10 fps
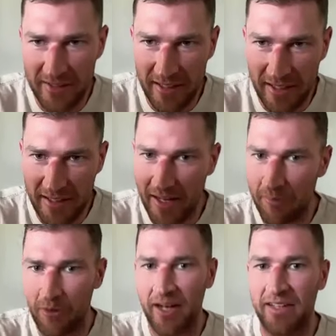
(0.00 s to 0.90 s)
in our
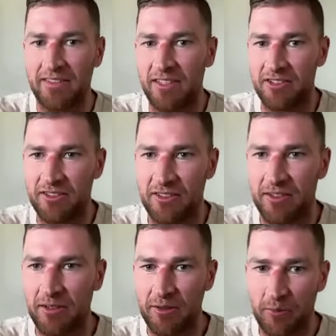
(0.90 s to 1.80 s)
brain, such as
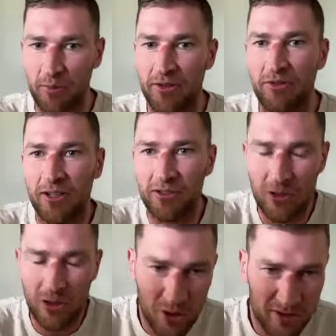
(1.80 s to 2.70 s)
the, the prefrontal
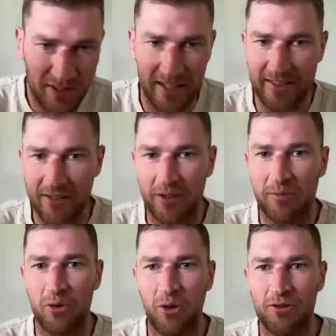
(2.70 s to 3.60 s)
cortex, that are
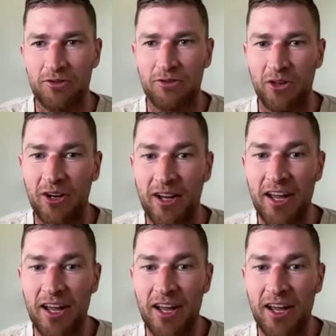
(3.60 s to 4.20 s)
important for